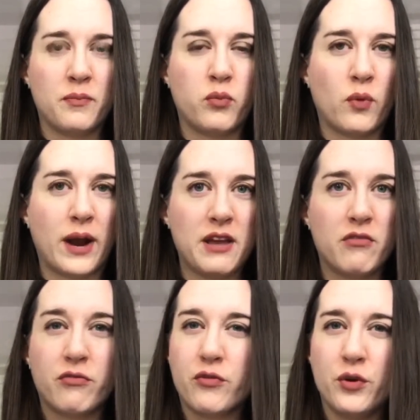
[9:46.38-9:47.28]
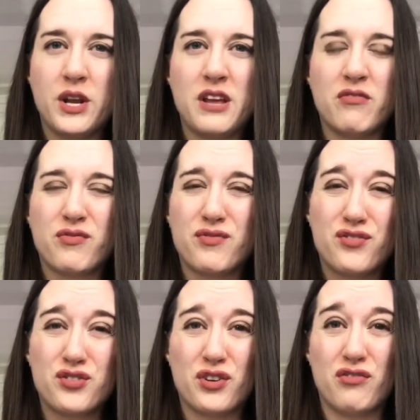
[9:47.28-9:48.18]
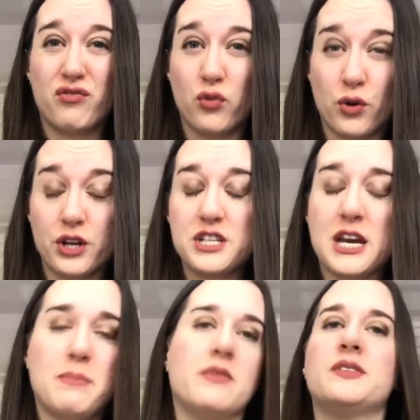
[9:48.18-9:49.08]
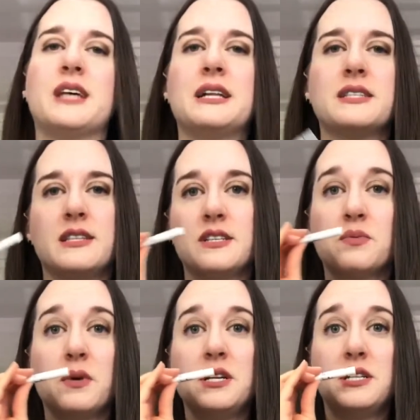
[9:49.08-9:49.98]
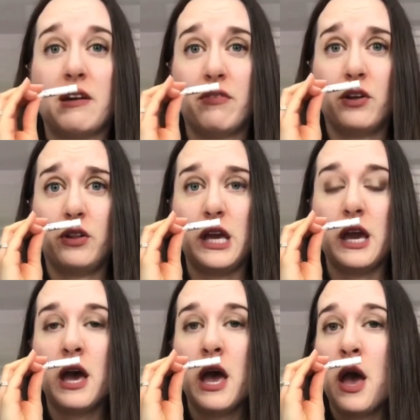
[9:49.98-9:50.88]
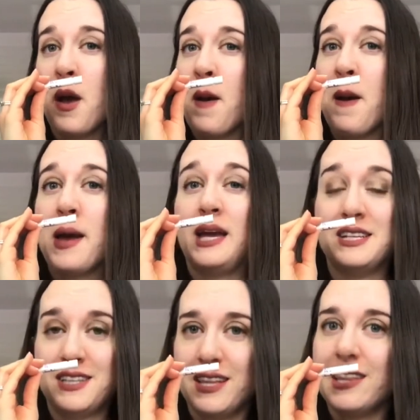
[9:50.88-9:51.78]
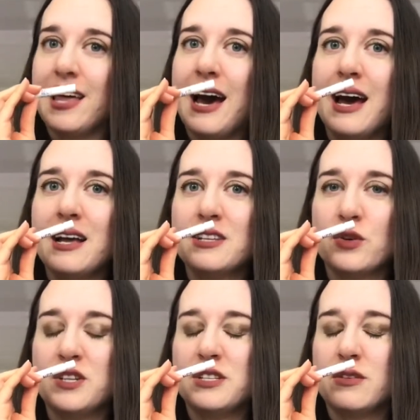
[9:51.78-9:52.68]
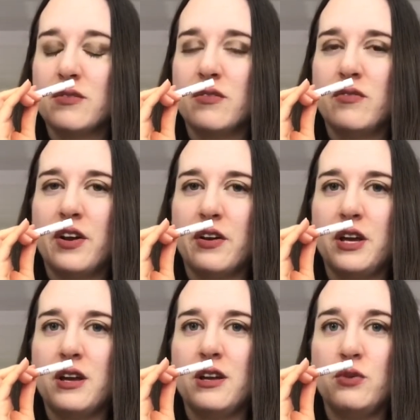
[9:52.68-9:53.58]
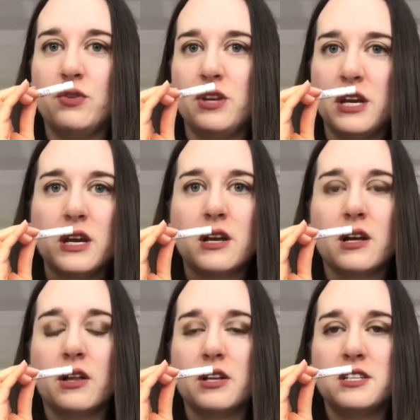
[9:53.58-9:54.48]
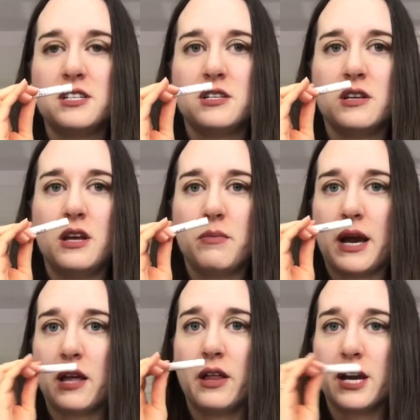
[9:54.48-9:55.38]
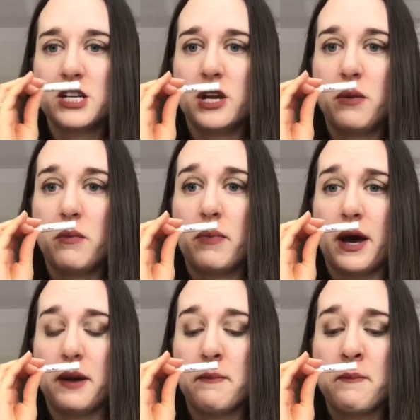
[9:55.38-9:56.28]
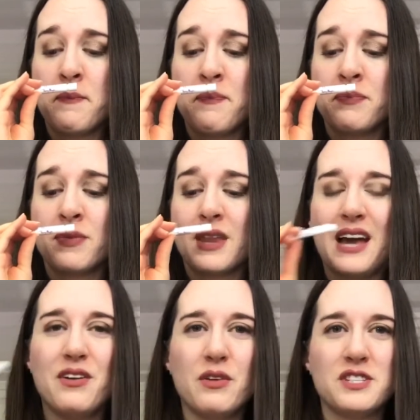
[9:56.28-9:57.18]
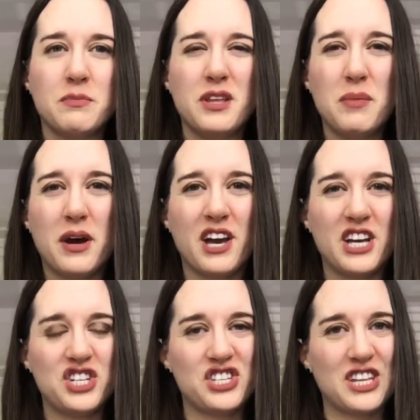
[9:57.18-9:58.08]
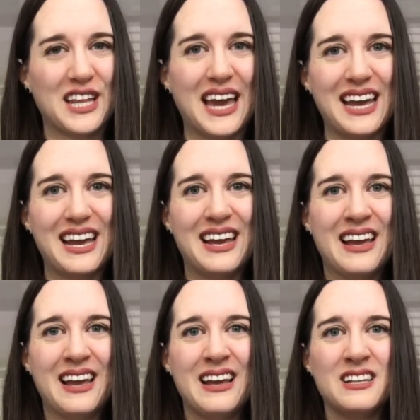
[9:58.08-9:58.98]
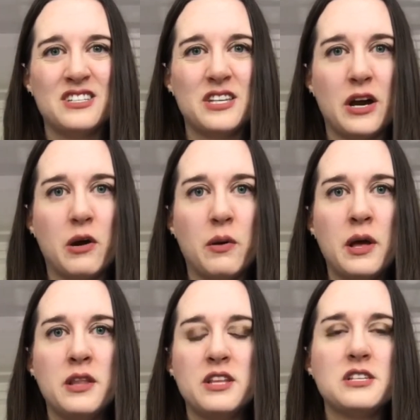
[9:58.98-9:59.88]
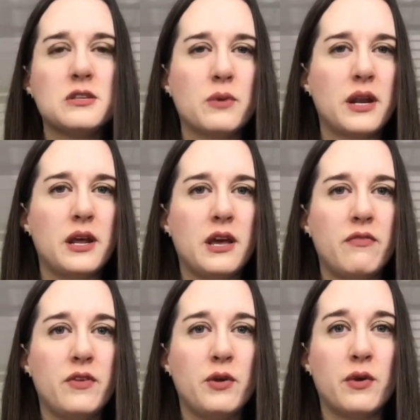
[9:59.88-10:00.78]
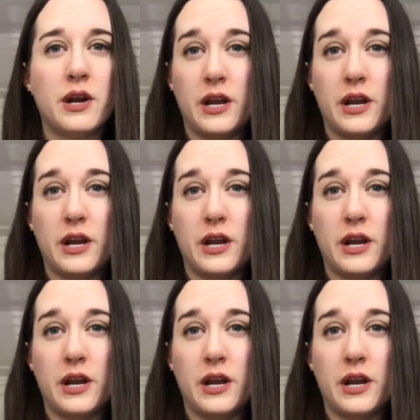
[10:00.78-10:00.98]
bright, fruity, sort of floral type of scent. This one definitely isn't that. So it's very unique, at least in my collection, but I don't know, something about it I just like. So this is one, if you were